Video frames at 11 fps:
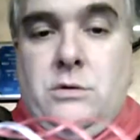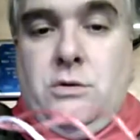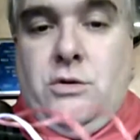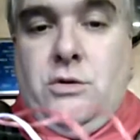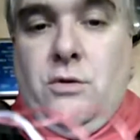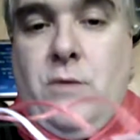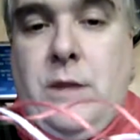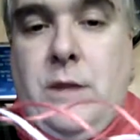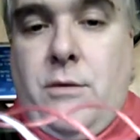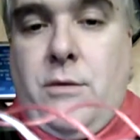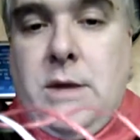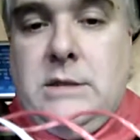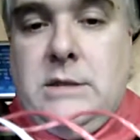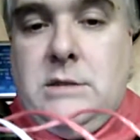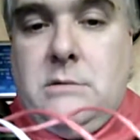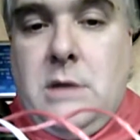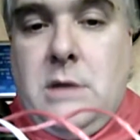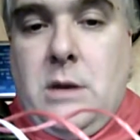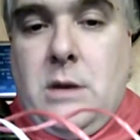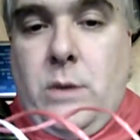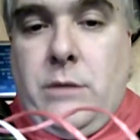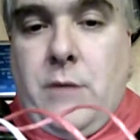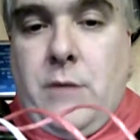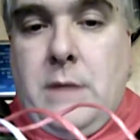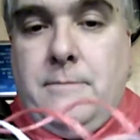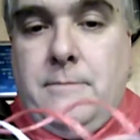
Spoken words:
2 red threads and a white thread.